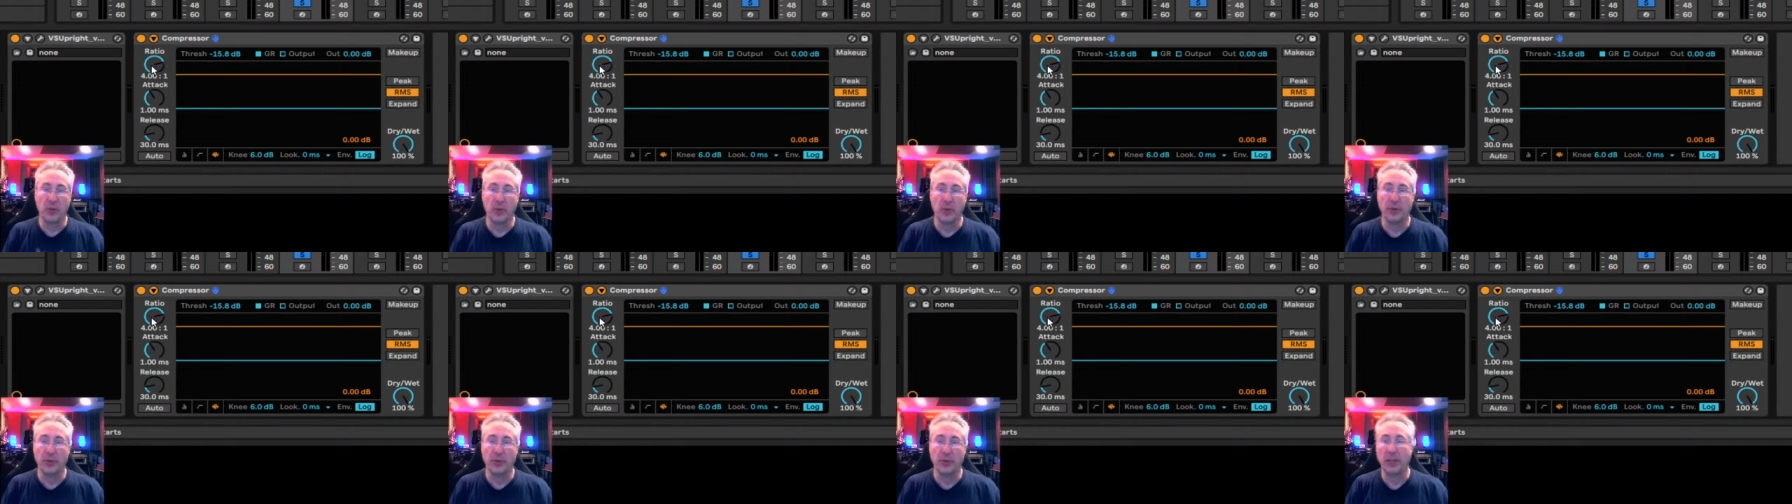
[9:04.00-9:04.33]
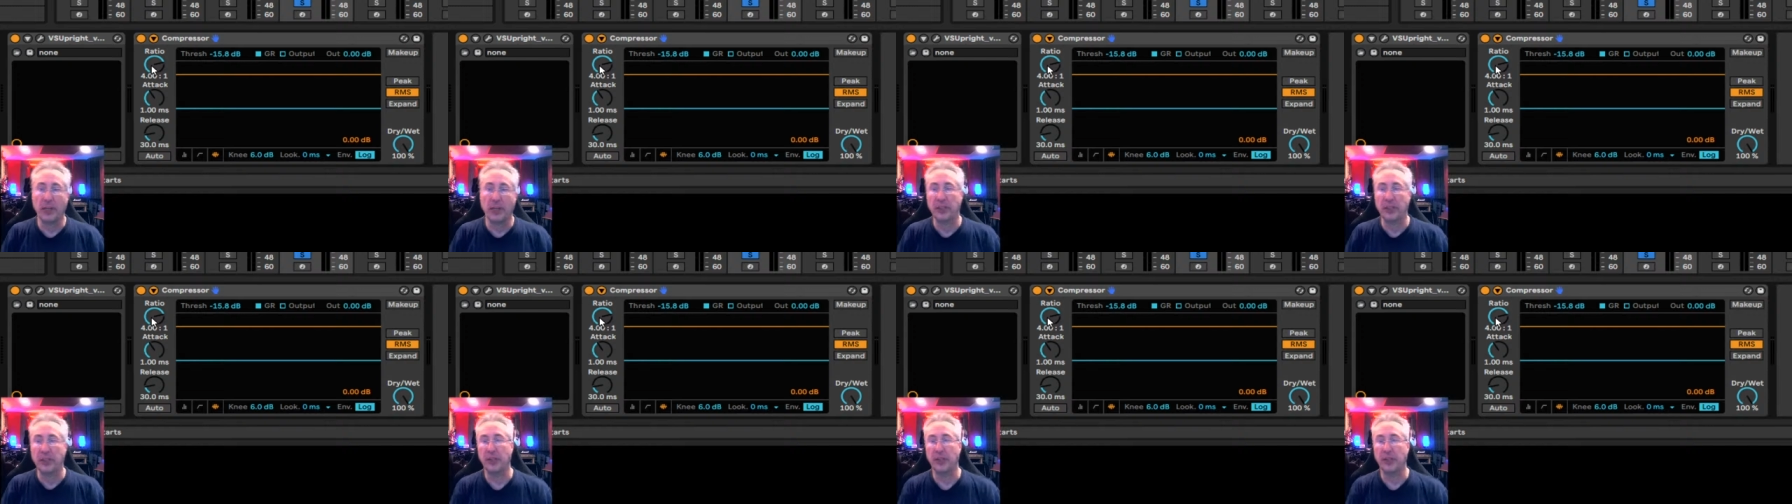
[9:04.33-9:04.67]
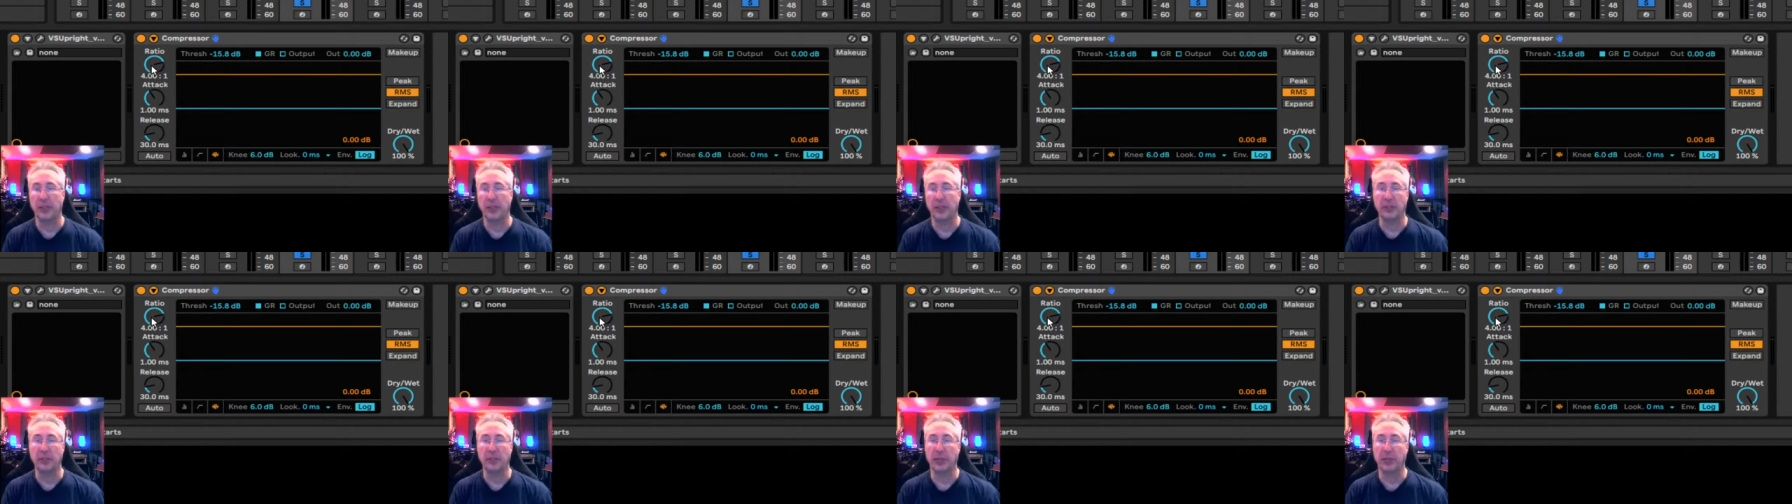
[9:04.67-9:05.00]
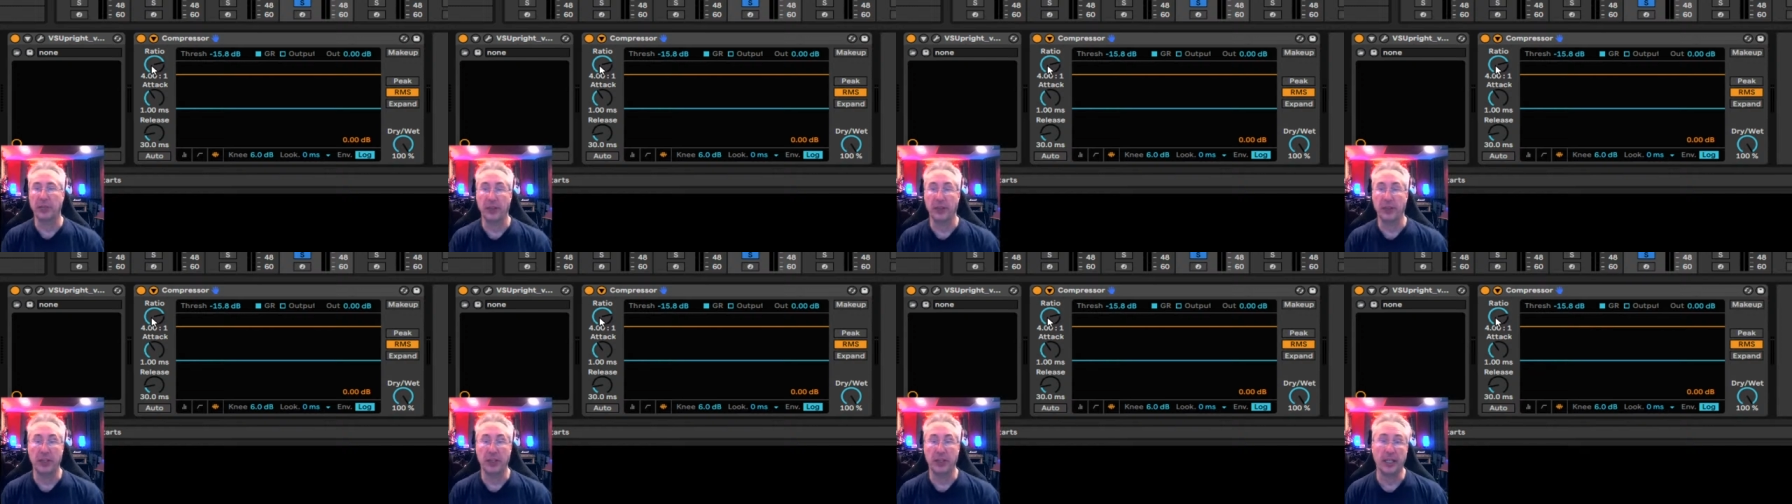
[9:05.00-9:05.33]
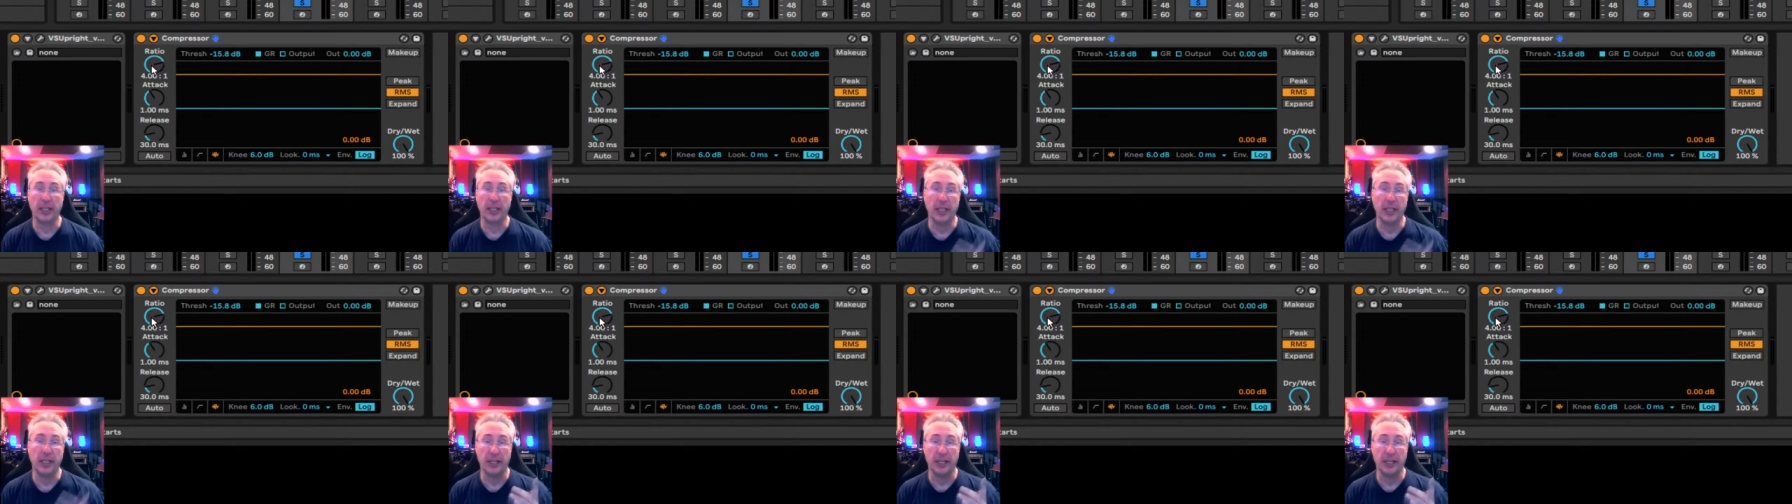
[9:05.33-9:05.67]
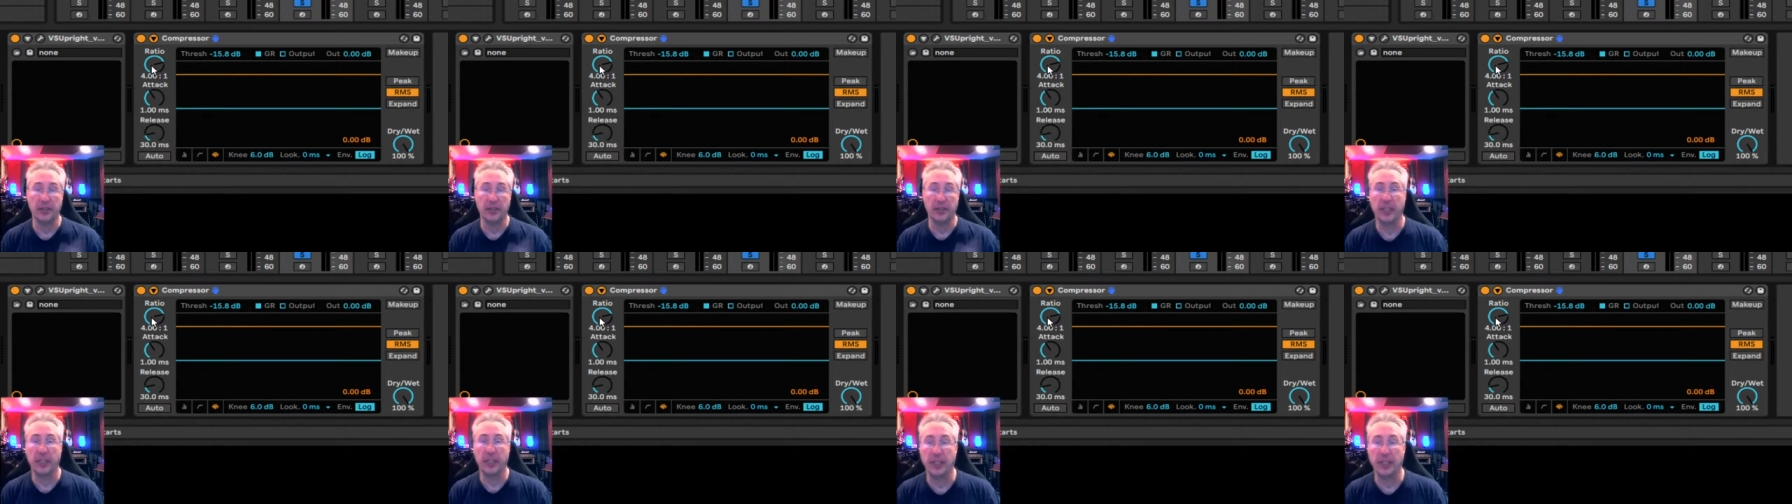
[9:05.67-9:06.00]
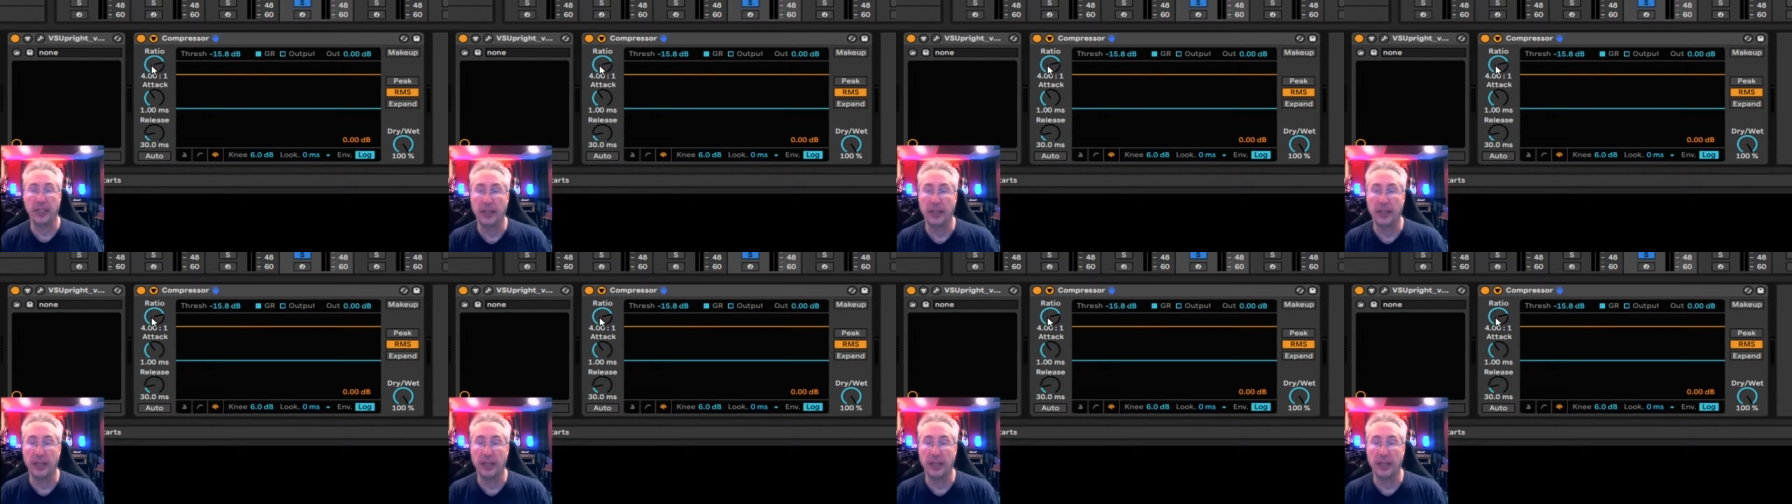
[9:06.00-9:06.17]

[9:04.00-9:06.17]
ratio does. But I think I can actually hit that